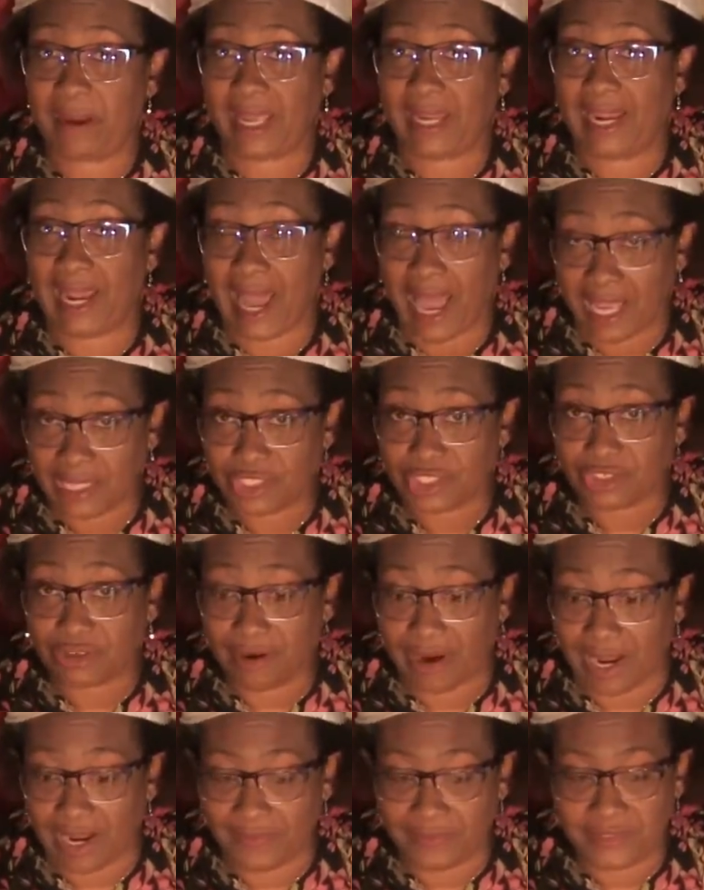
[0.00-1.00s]
from my
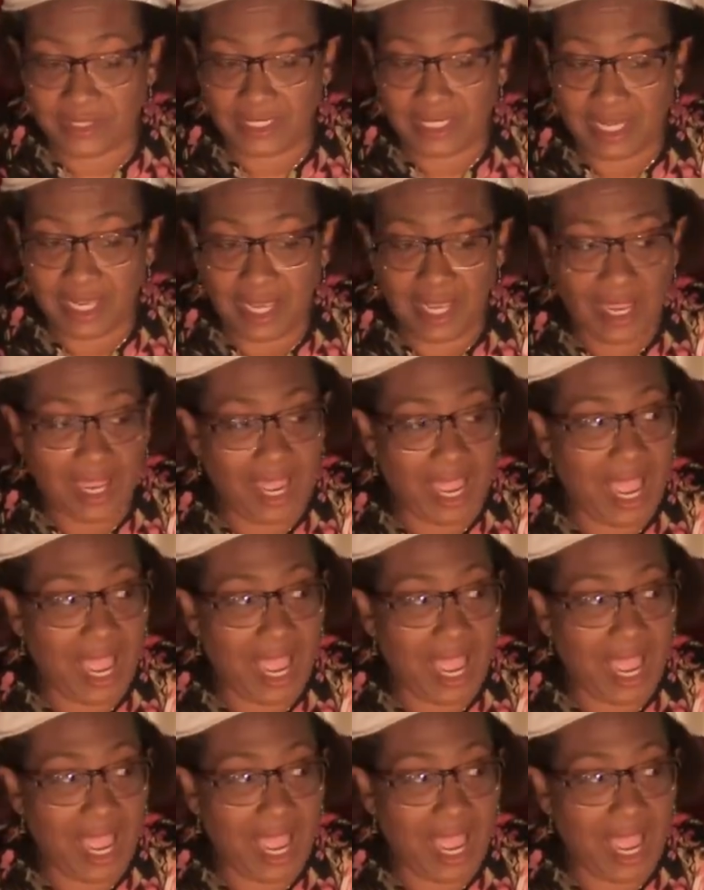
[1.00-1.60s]
last craft,